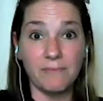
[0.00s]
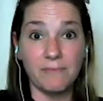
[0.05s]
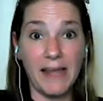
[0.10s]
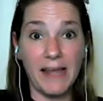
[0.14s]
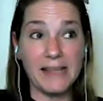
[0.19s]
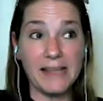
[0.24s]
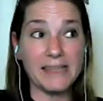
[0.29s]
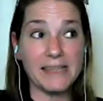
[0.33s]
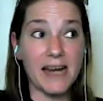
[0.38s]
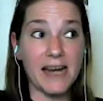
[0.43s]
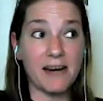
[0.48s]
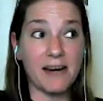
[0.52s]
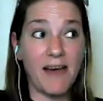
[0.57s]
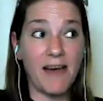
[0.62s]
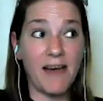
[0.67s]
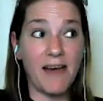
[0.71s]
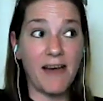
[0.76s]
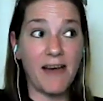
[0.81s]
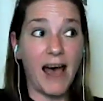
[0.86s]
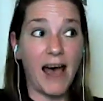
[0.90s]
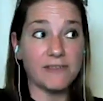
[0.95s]
instead of
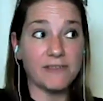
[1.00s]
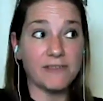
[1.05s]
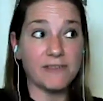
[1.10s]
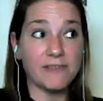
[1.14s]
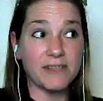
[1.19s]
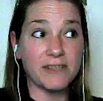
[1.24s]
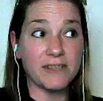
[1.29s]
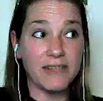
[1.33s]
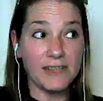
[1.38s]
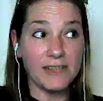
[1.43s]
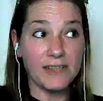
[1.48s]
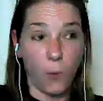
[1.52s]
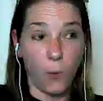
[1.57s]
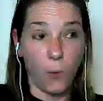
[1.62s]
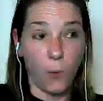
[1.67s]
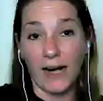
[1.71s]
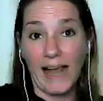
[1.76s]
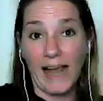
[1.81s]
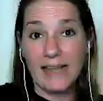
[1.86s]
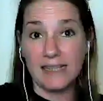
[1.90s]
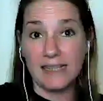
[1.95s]
having to
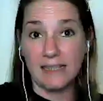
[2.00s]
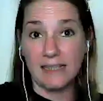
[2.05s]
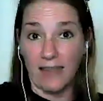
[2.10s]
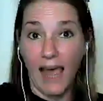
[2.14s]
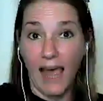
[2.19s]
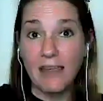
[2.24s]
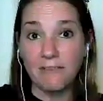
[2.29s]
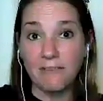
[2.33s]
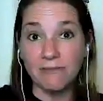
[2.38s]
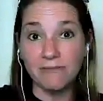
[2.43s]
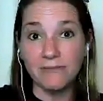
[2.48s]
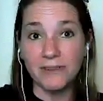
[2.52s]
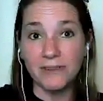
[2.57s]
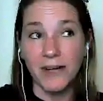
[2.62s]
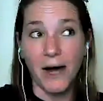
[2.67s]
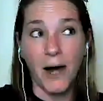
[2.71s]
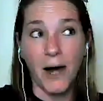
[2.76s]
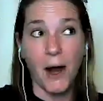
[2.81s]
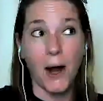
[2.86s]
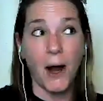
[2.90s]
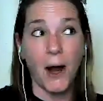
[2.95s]
organize life
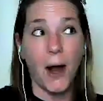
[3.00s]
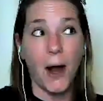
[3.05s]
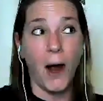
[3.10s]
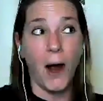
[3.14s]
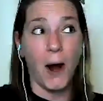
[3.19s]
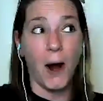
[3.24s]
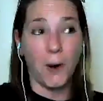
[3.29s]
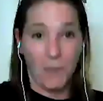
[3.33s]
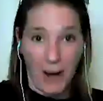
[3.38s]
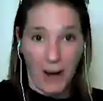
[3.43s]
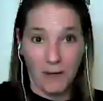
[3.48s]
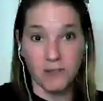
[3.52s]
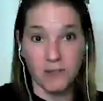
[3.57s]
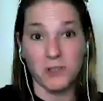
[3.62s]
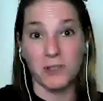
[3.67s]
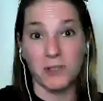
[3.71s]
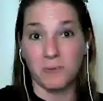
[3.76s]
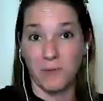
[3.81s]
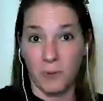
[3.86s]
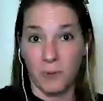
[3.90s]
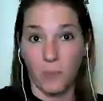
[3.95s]

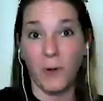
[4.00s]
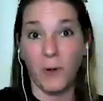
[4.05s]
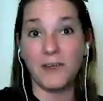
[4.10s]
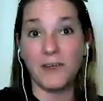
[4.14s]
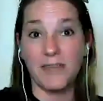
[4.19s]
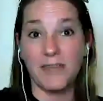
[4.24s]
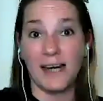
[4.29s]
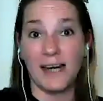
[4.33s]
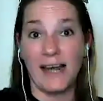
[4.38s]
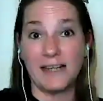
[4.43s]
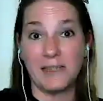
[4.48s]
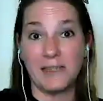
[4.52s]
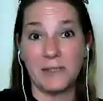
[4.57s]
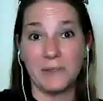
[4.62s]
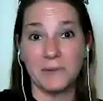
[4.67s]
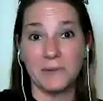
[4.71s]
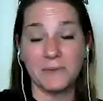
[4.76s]
around the work that I do.